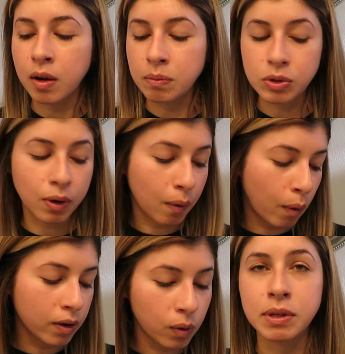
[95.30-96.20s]
So I
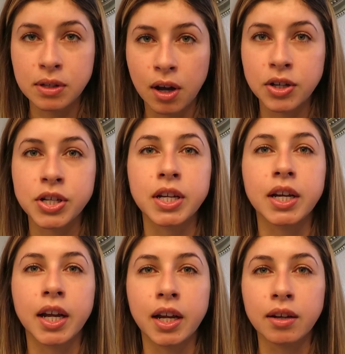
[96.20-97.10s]
want to massage
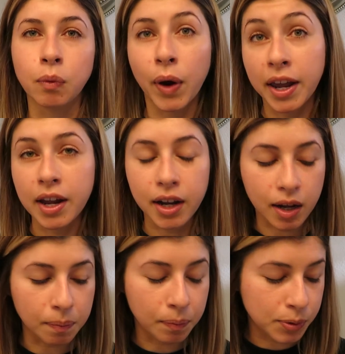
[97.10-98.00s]
it and wake it
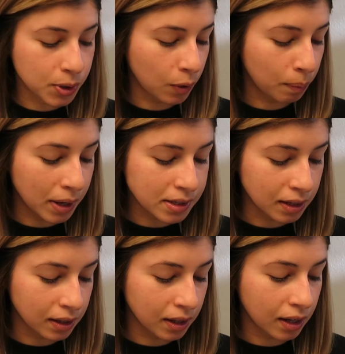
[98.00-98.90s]
up. So
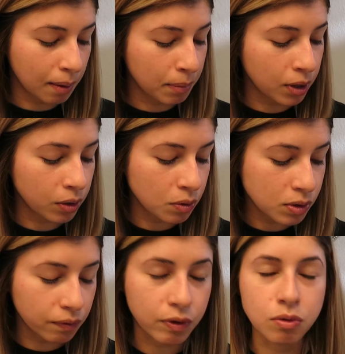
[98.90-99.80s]
basically I'm going to
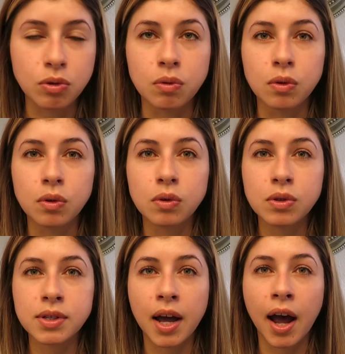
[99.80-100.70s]
use a few
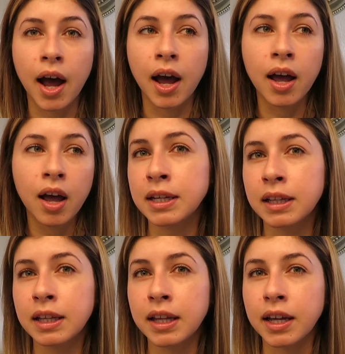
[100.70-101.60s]
tools that
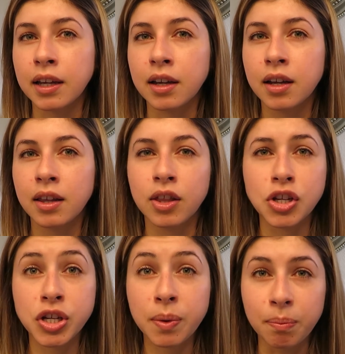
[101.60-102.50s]
basically like the
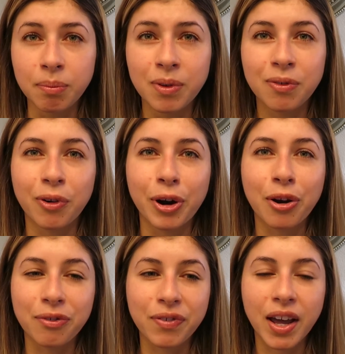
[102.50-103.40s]
gym for
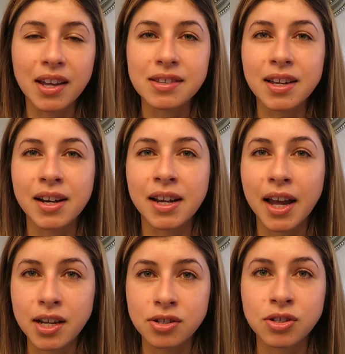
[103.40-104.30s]
your face, and it
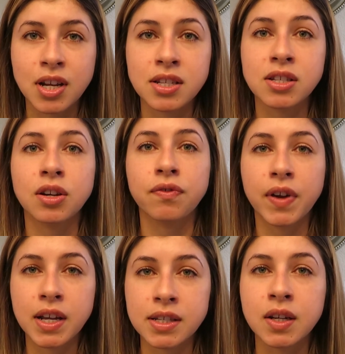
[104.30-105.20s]
exercises your
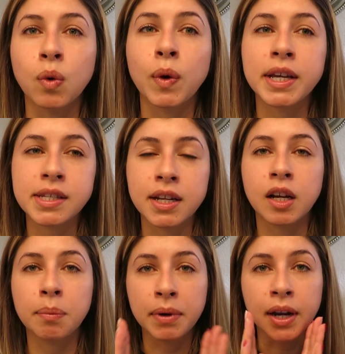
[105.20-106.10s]
face and it wakes it
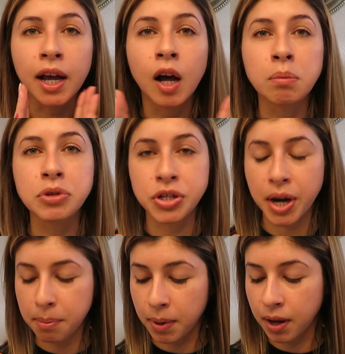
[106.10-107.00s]
up and it helps
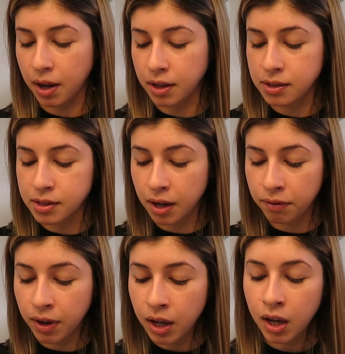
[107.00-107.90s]
shape it and stuff.